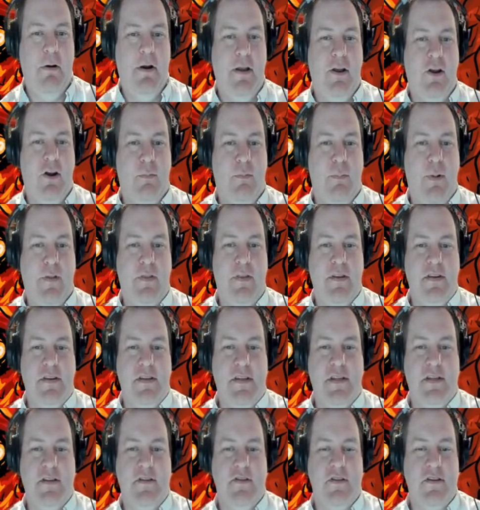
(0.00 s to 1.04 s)
hear about the
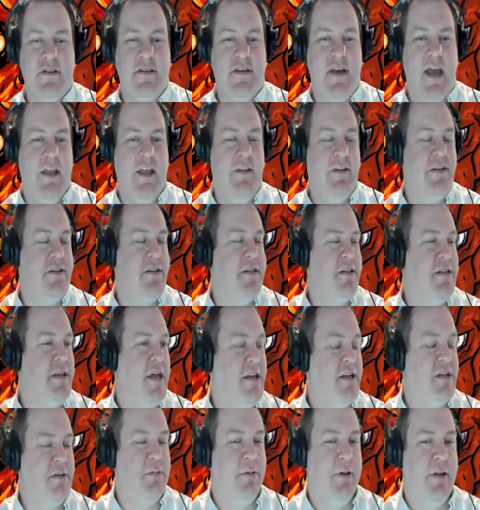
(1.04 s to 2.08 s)
Sisters of Silence
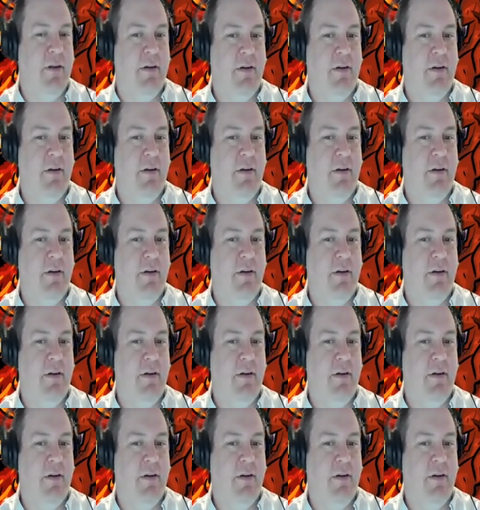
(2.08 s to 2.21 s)
attachment.